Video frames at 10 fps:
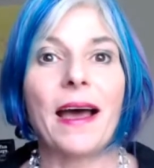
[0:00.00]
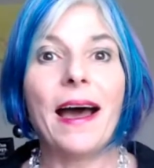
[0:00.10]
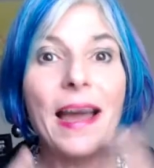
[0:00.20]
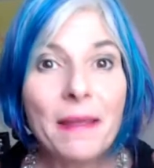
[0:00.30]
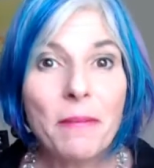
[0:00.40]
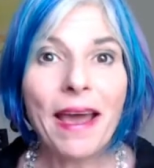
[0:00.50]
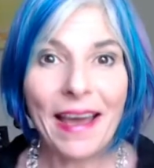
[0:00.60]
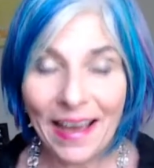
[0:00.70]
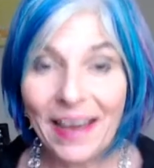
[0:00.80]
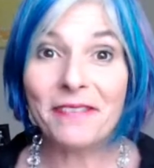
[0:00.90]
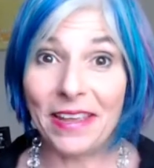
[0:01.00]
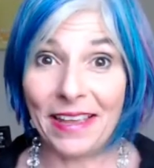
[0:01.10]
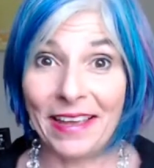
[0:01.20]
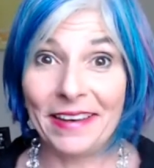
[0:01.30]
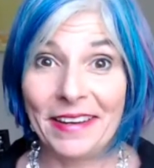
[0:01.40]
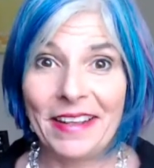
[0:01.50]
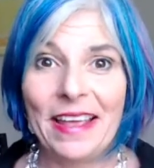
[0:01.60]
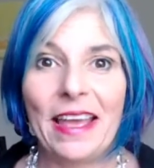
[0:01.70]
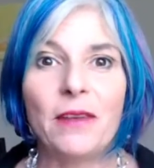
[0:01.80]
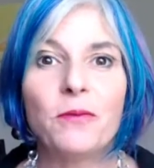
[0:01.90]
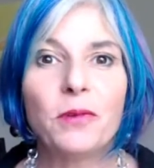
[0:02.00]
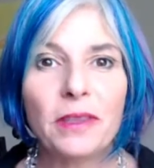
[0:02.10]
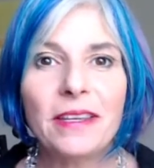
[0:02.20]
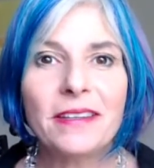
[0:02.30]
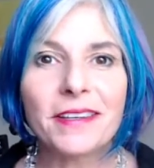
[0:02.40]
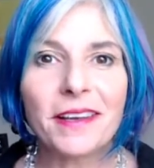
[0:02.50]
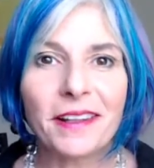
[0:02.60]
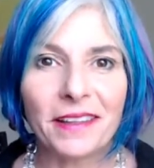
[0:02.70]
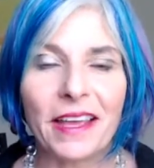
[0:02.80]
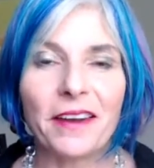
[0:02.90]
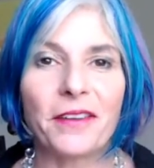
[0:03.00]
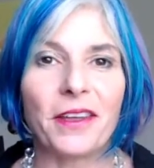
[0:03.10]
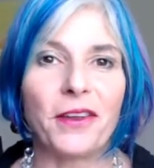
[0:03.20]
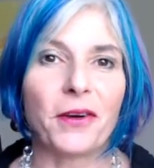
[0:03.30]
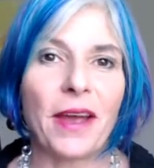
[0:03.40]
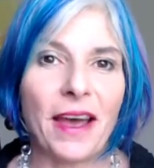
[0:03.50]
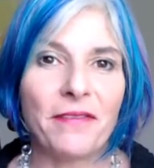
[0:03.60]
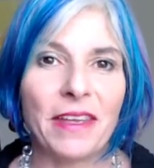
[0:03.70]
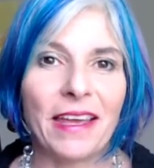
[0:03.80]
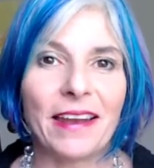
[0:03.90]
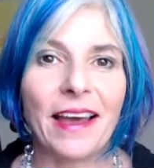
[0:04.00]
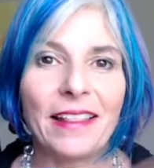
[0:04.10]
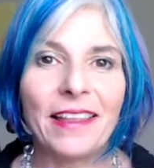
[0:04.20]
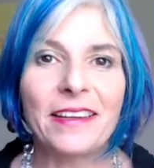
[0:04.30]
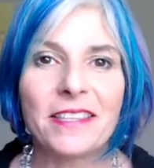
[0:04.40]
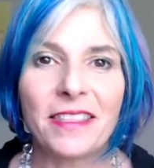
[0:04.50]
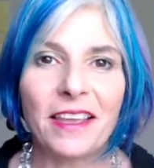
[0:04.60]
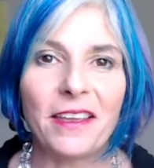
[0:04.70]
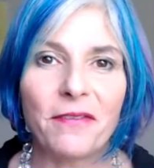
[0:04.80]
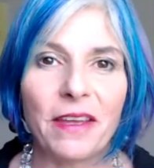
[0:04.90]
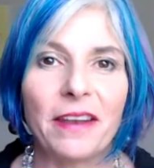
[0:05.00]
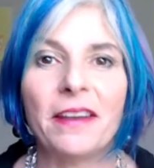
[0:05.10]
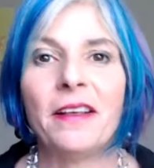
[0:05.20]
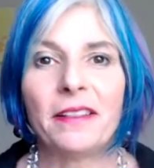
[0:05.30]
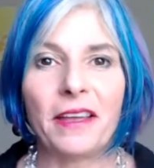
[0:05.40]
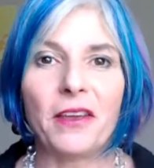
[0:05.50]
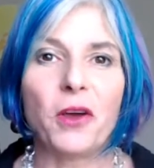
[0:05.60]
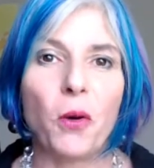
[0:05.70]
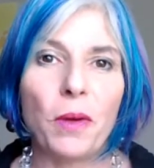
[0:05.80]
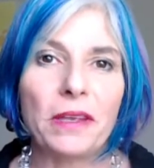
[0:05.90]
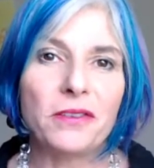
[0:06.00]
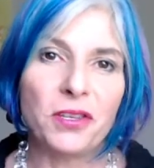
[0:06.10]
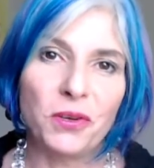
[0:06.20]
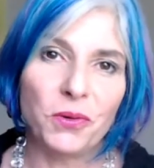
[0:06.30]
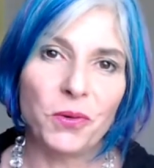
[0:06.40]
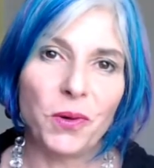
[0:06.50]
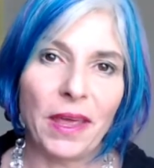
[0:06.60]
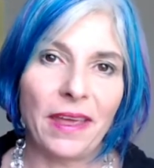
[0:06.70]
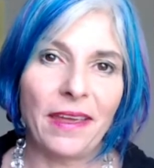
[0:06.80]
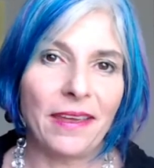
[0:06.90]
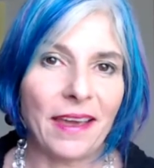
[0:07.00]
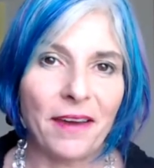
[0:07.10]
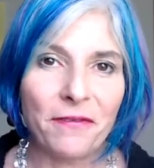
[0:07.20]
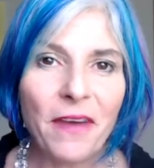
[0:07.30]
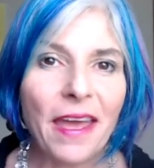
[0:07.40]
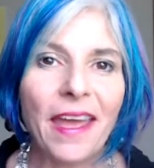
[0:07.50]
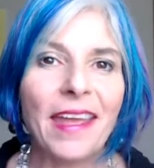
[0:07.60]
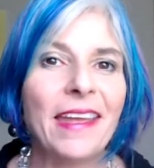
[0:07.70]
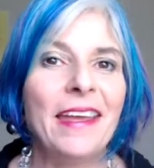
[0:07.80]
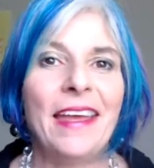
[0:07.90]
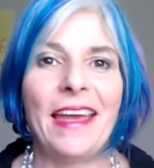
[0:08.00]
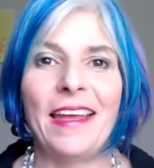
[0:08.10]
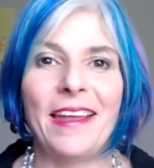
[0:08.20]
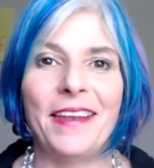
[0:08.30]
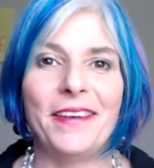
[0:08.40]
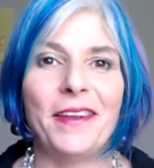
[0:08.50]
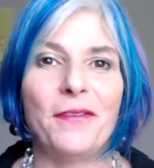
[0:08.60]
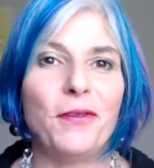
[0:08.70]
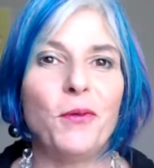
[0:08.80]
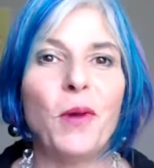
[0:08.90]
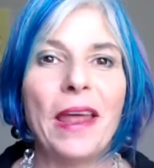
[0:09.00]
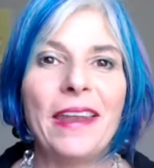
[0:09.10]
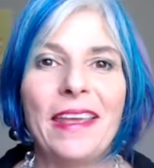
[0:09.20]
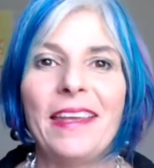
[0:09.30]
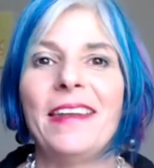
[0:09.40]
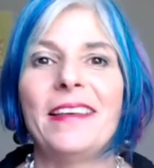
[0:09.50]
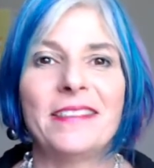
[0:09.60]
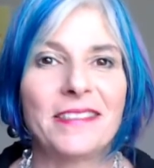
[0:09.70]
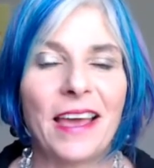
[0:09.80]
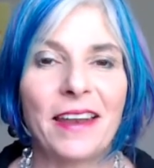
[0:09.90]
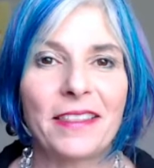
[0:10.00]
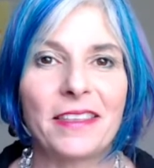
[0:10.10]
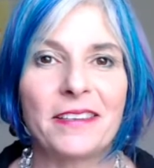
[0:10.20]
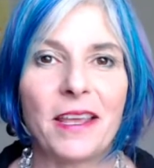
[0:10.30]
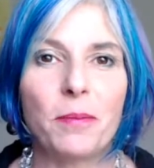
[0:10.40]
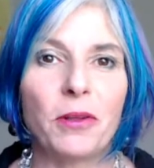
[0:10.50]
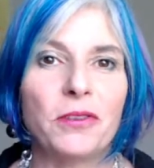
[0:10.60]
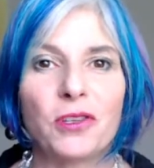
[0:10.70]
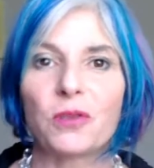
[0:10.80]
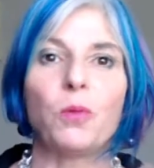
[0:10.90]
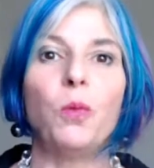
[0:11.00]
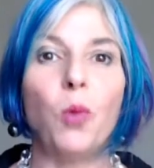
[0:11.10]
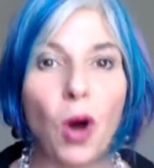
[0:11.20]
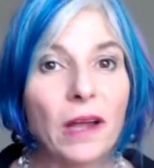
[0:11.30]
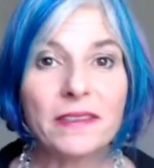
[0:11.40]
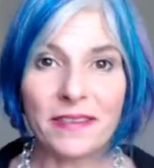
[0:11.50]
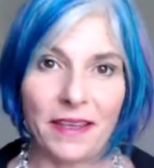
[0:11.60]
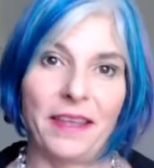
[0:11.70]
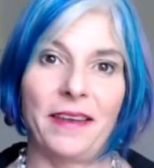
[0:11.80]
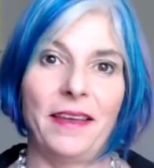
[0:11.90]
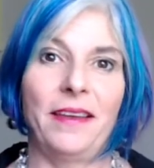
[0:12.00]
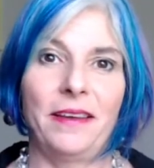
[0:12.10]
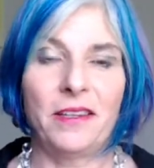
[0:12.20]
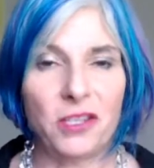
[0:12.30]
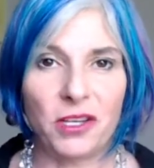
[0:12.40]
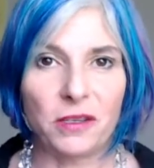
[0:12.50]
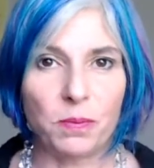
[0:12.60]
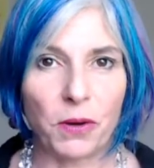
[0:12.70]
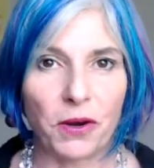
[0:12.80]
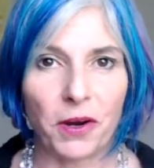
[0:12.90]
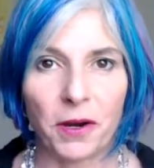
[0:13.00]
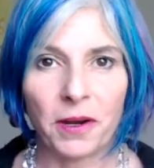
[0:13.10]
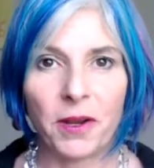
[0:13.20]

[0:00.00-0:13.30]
I'm having it and really declare that you're having it. I like to think of it like going to a cafe and if you went in and sat at the table and just wanted a cheeseburger,